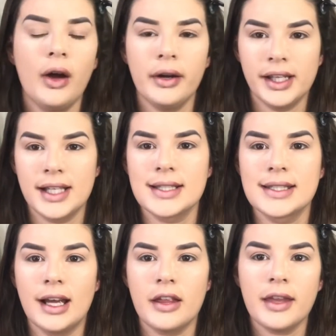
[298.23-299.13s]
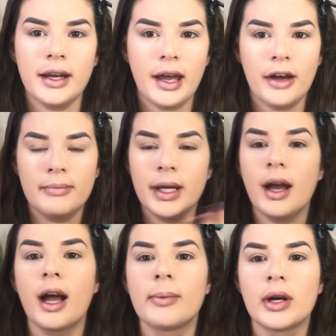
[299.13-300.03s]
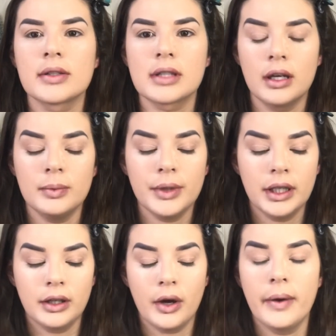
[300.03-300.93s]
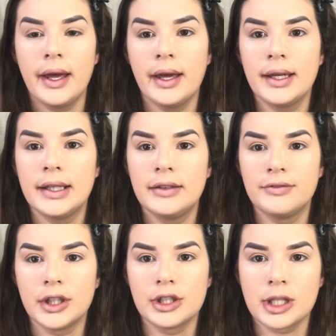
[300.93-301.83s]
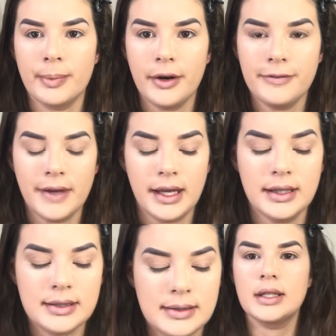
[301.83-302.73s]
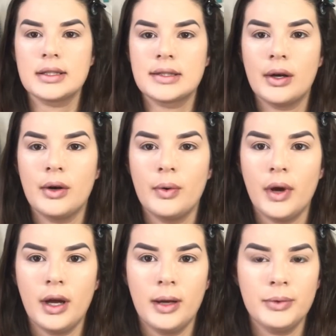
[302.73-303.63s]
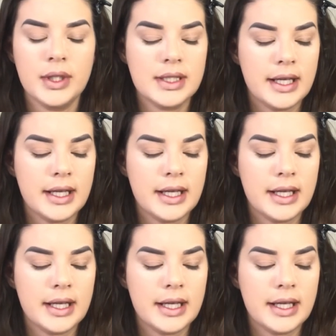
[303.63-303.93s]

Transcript: Okay guys, now that I have my eyebrows on, we're gonna go ahead and finish up our face. So you can